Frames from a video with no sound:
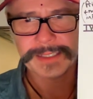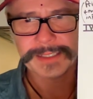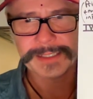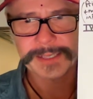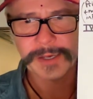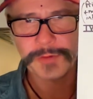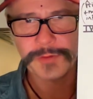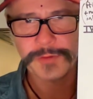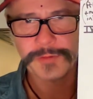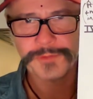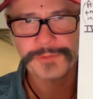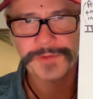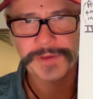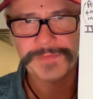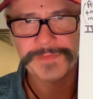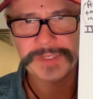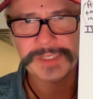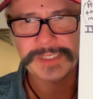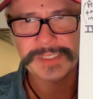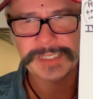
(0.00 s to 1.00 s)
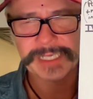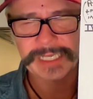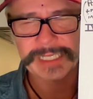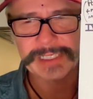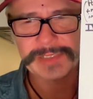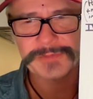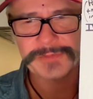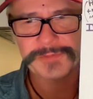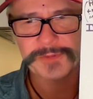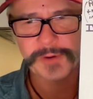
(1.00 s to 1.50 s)
total
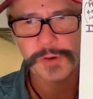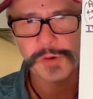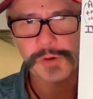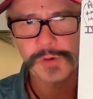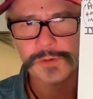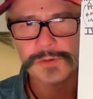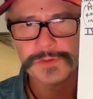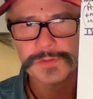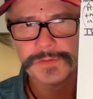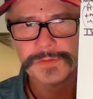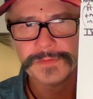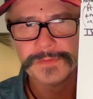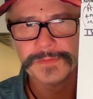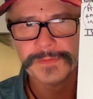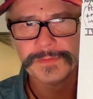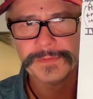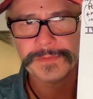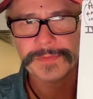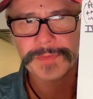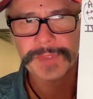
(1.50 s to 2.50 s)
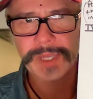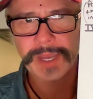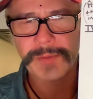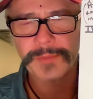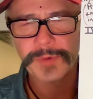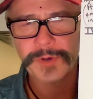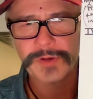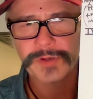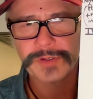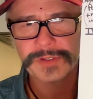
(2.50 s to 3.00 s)
56-fold
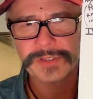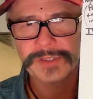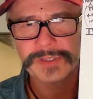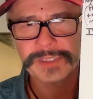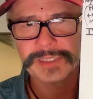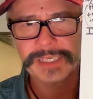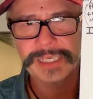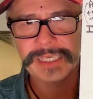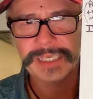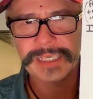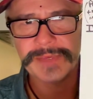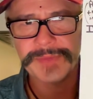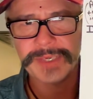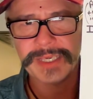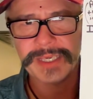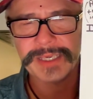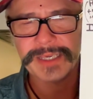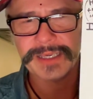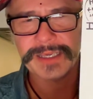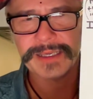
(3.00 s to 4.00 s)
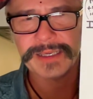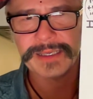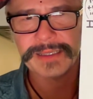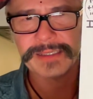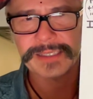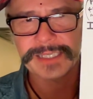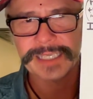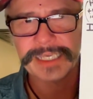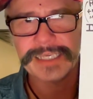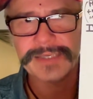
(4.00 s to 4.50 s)
number
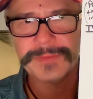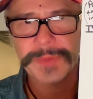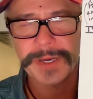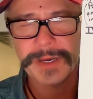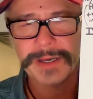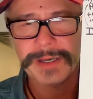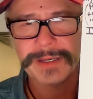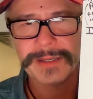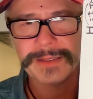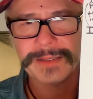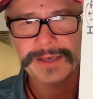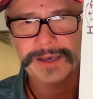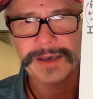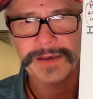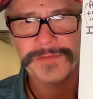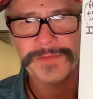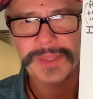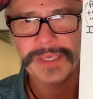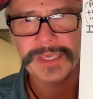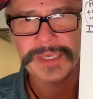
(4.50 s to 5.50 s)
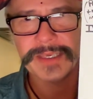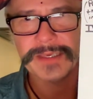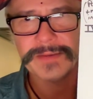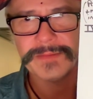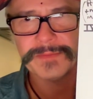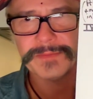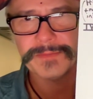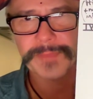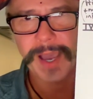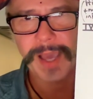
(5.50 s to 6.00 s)
schema of the
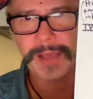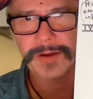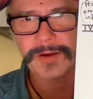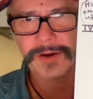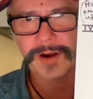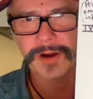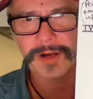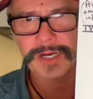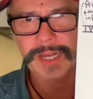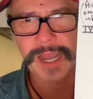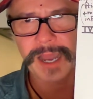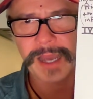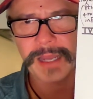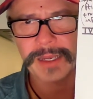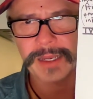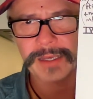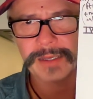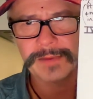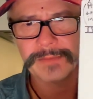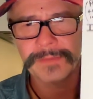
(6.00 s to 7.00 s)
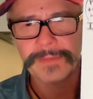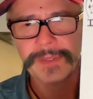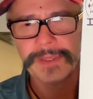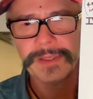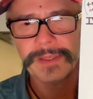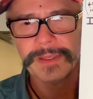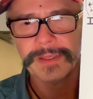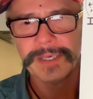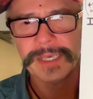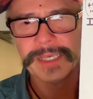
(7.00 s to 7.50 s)
Minor Arcana
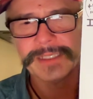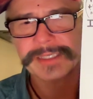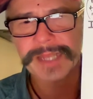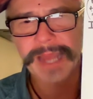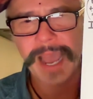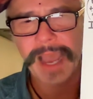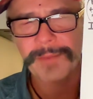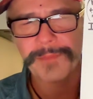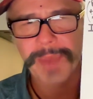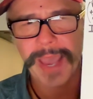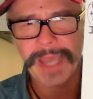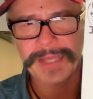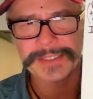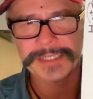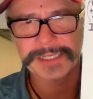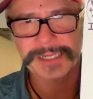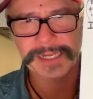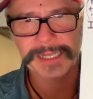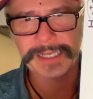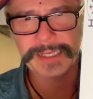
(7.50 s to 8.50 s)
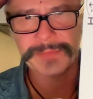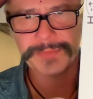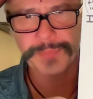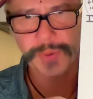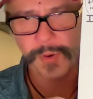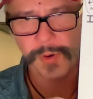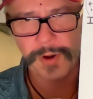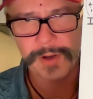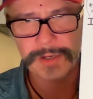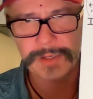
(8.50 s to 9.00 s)
is not magically
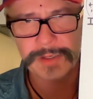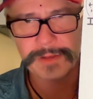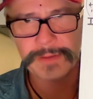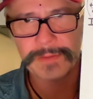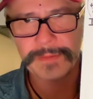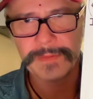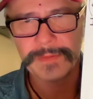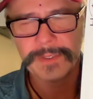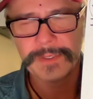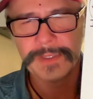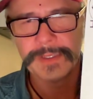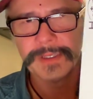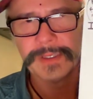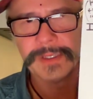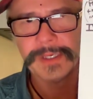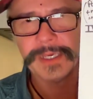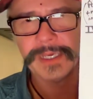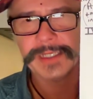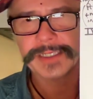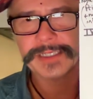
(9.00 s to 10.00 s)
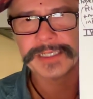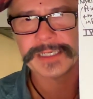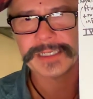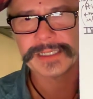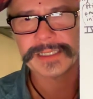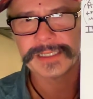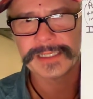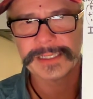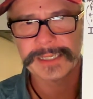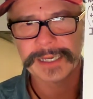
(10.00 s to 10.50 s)
important. It
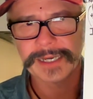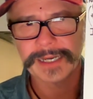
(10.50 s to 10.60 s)
just